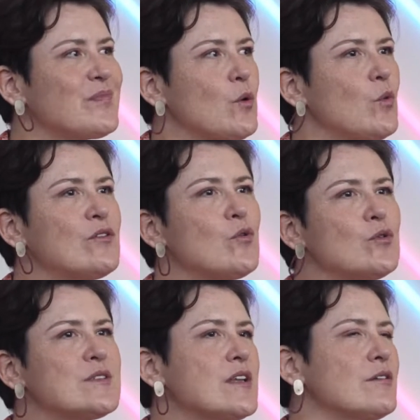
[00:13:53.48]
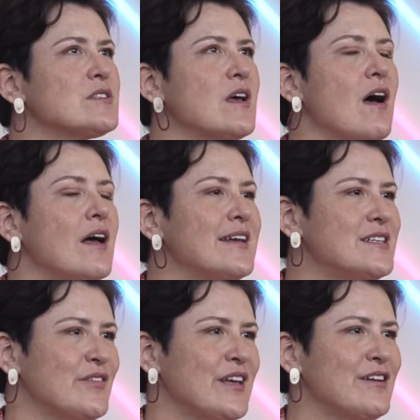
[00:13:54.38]
We're all so
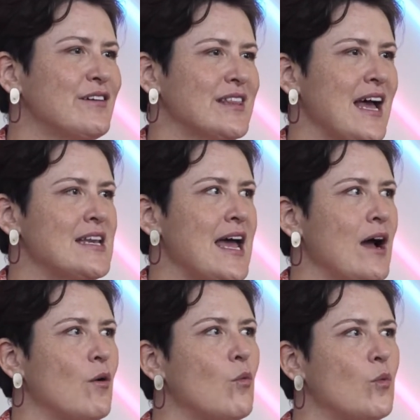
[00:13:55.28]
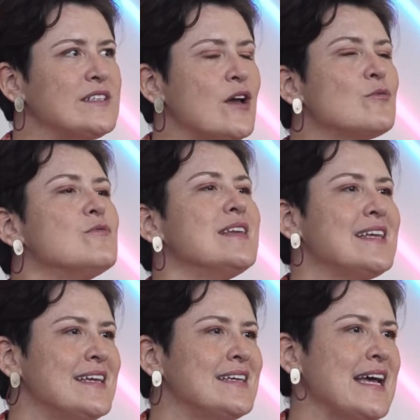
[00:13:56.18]
tired of hearing that now. We don't
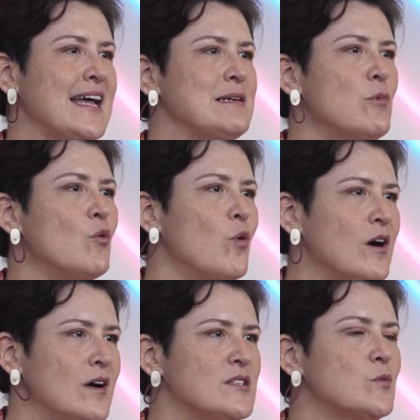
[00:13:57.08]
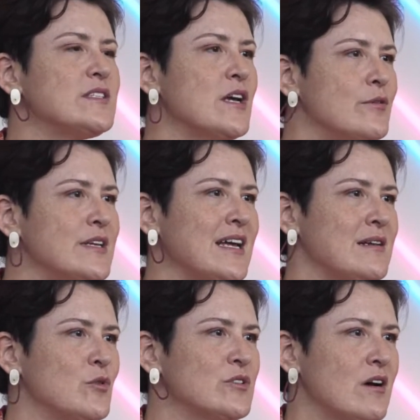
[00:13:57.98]
need any more words. We don't need
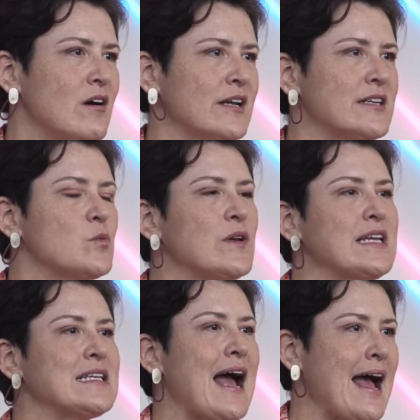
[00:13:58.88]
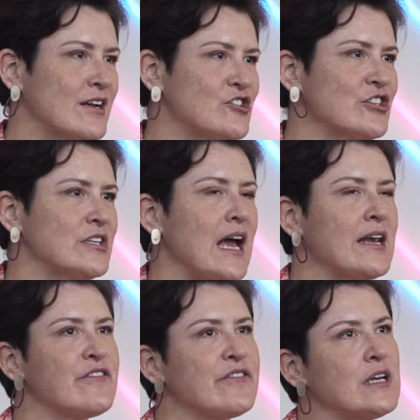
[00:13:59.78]
any more targets. We need action.
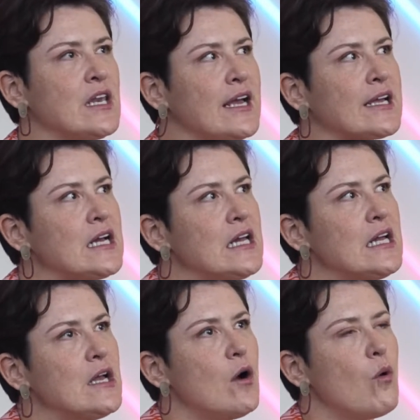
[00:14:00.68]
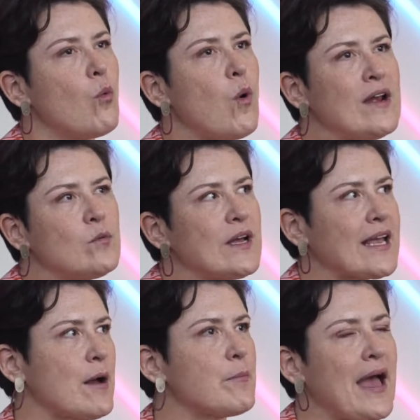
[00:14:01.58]
And I feel like when we're
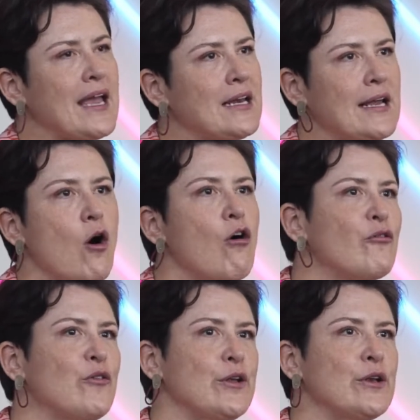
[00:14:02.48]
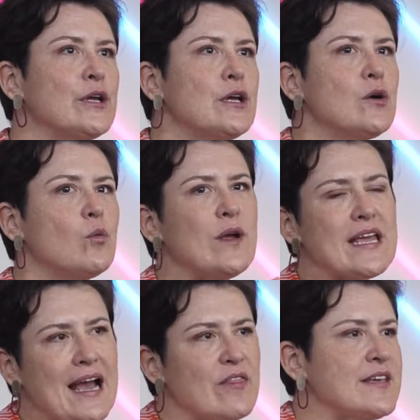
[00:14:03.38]
campaigning, often we
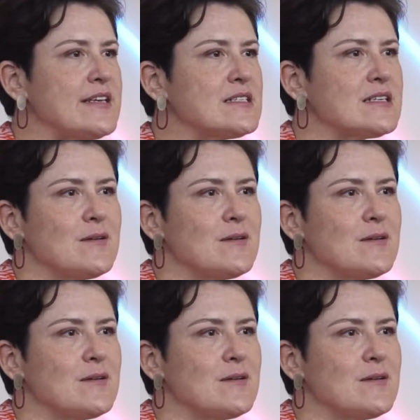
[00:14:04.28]
get these